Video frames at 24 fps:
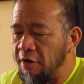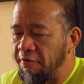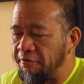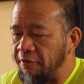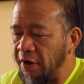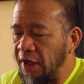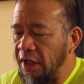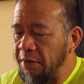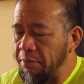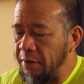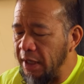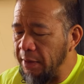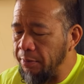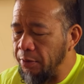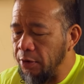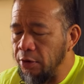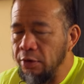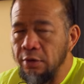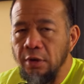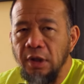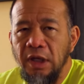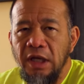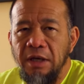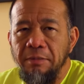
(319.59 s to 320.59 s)
Friendly
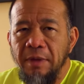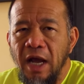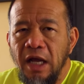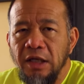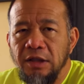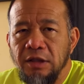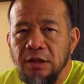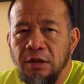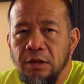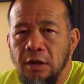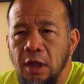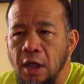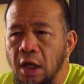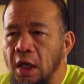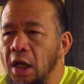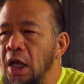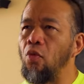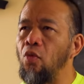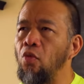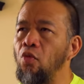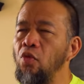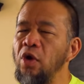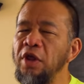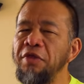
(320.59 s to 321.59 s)
people, clean mats.
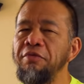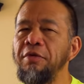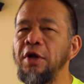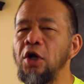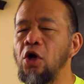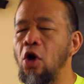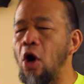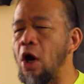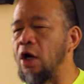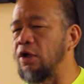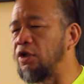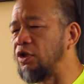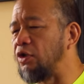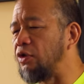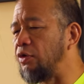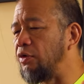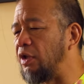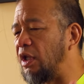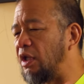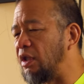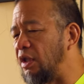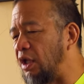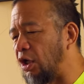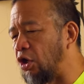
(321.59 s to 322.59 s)
With regard
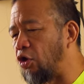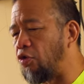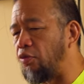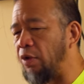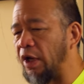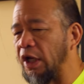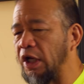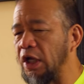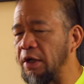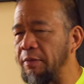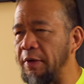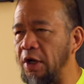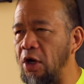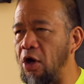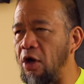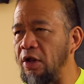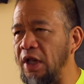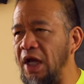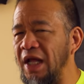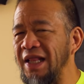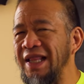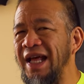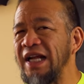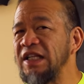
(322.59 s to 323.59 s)
to the curriculum and
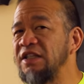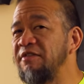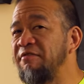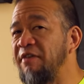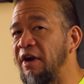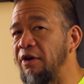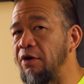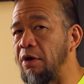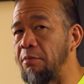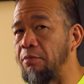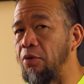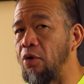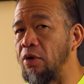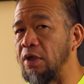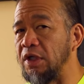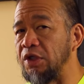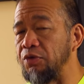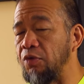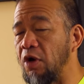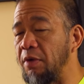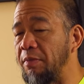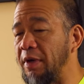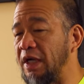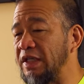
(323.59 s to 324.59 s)
all that, that's very important
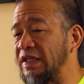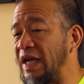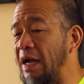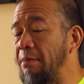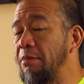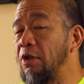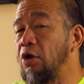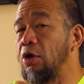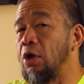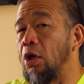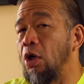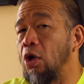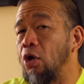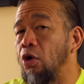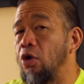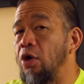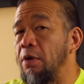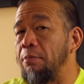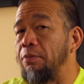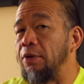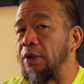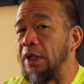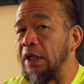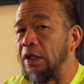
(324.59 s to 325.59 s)
as well because I'm there to
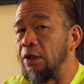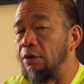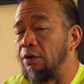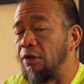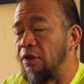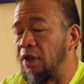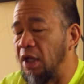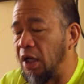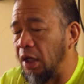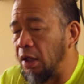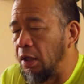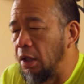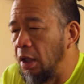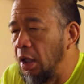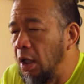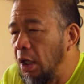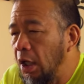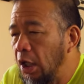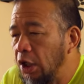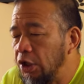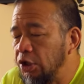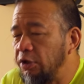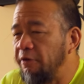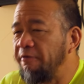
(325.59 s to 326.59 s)
learn a particular thing.
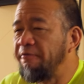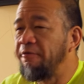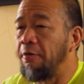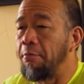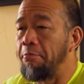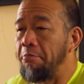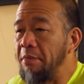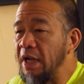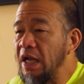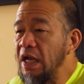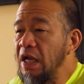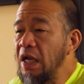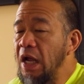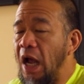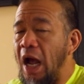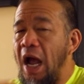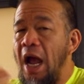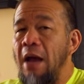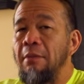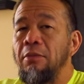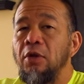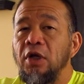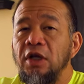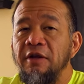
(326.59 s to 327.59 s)
So for me,
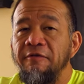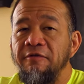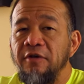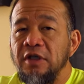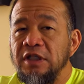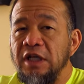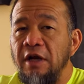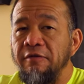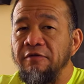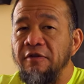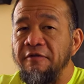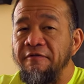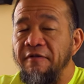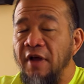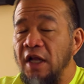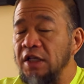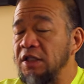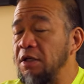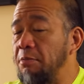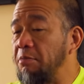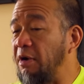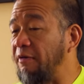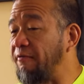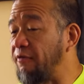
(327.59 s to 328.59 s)
I'm looking for
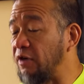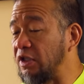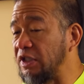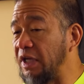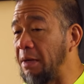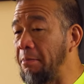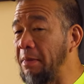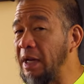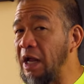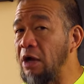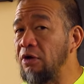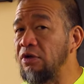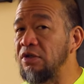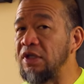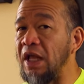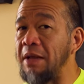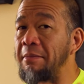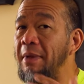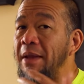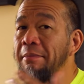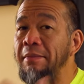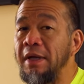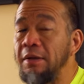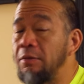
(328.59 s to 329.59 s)
self-defense. But for somebody else,
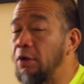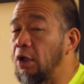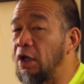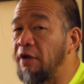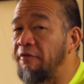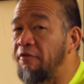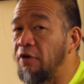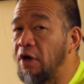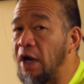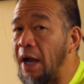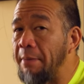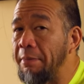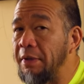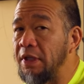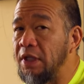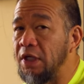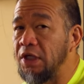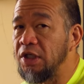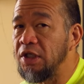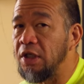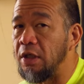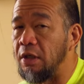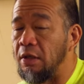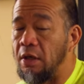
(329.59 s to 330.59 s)
they may be looking for
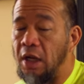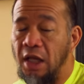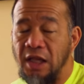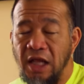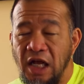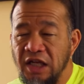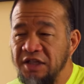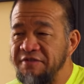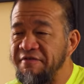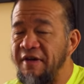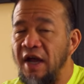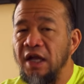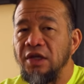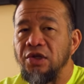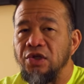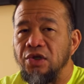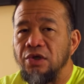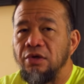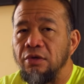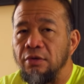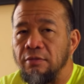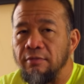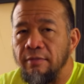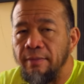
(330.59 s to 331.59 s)
competition. And that's fine
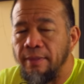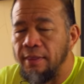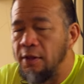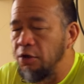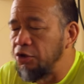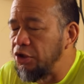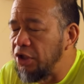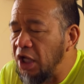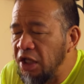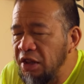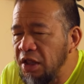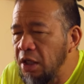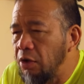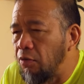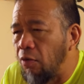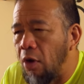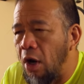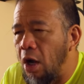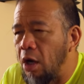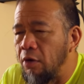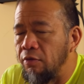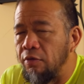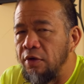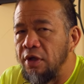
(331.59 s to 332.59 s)
too. There's nothing
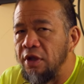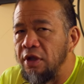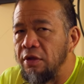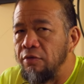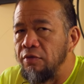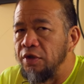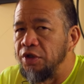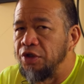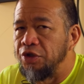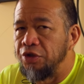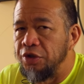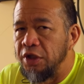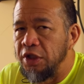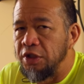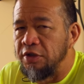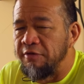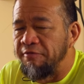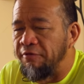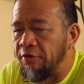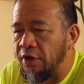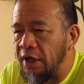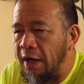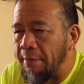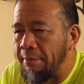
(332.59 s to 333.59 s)
wrong with
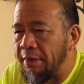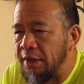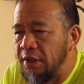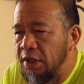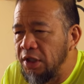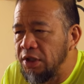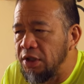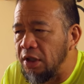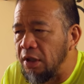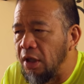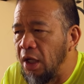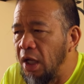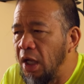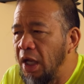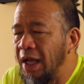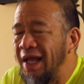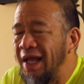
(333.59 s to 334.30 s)
jiu-jitsu for competition.